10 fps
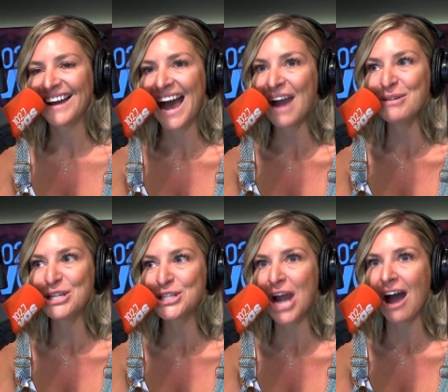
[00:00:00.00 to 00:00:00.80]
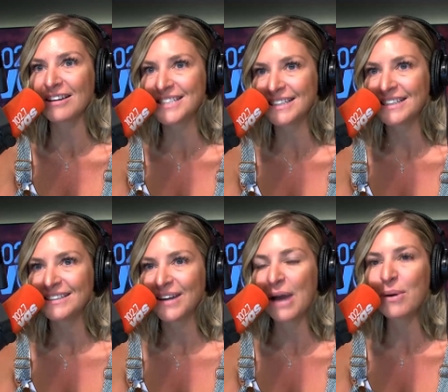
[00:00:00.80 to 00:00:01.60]
I was shocked.
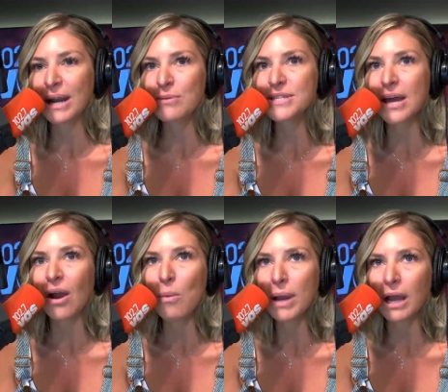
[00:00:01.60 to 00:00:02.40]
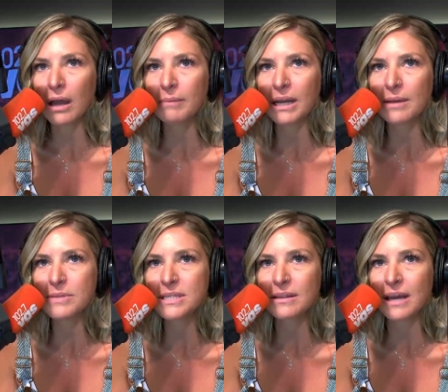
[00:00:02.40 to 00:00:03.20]
I went, I was like, oh my God, my
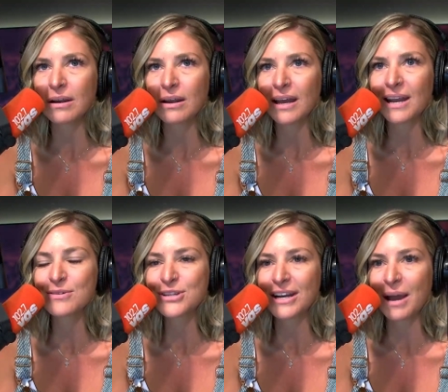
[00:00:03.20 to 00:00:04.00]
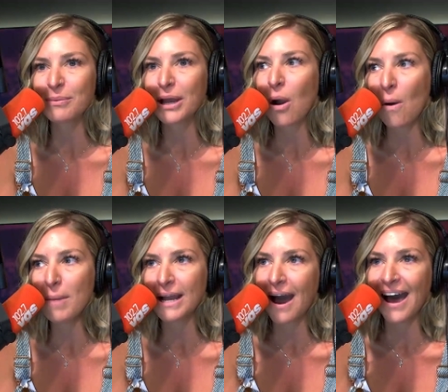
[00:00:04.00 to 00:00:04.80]
name's still there. And I was trying, I'm like, oh
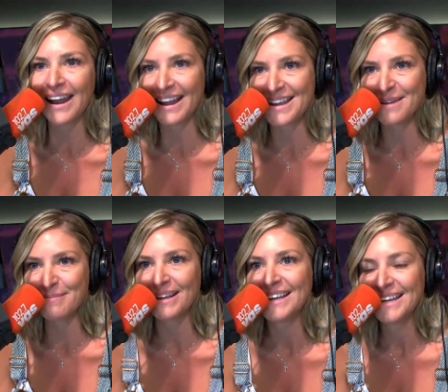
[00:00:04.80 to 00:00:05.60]
my God, I can't.